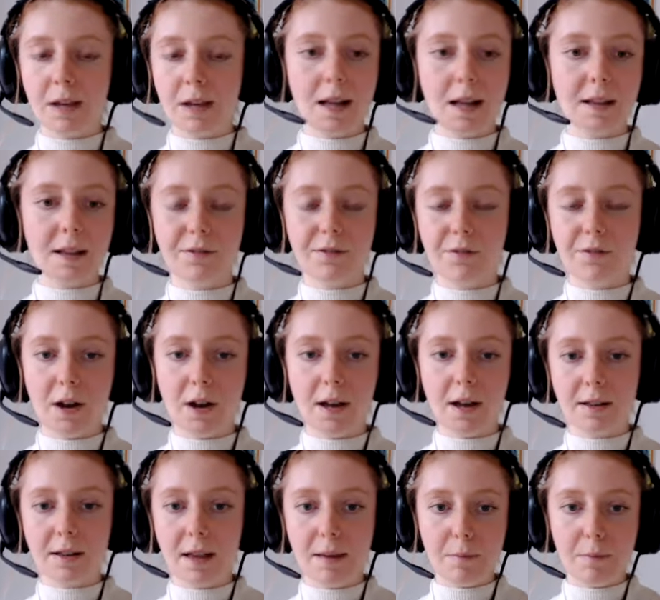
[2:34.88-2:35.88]
classify
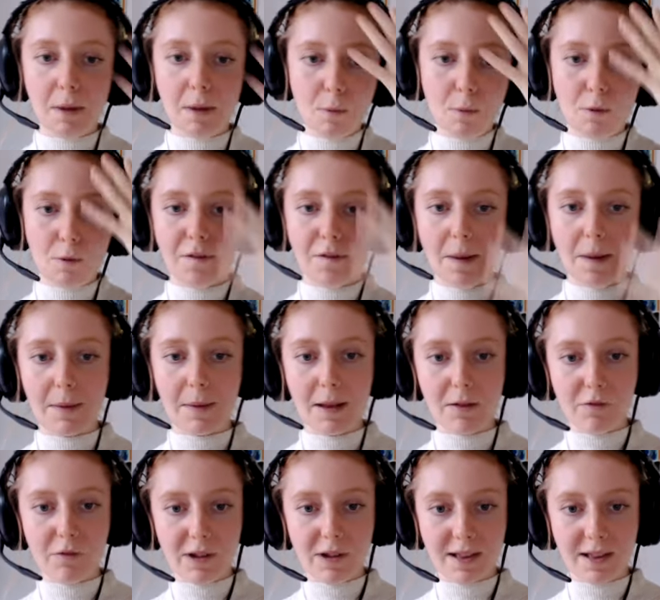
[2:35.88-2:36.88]
as like my more
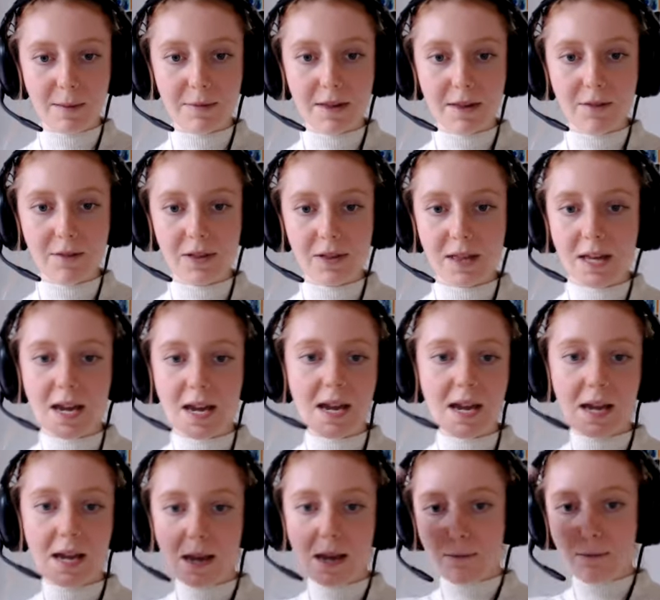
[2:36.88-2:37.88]
feminine
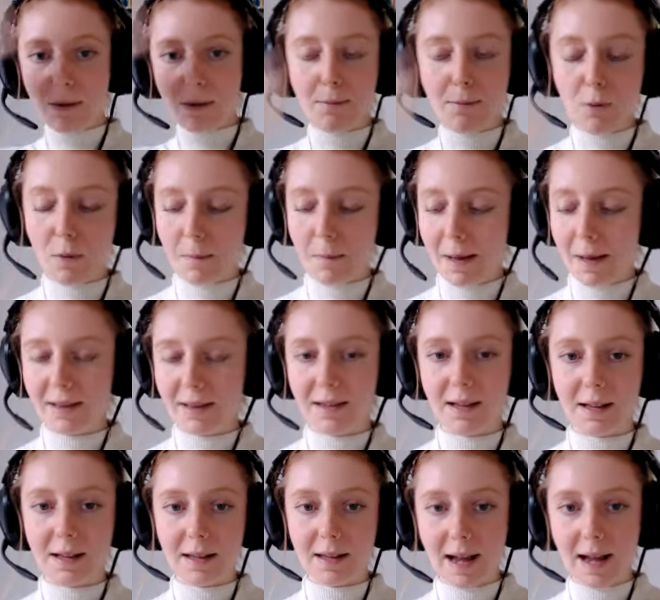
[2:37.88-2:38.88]
receptivity, my more
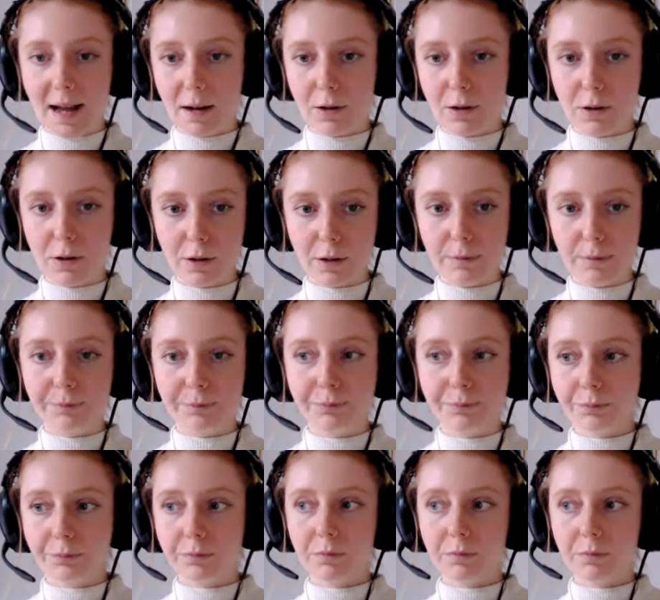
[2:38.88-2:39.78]
masculine action.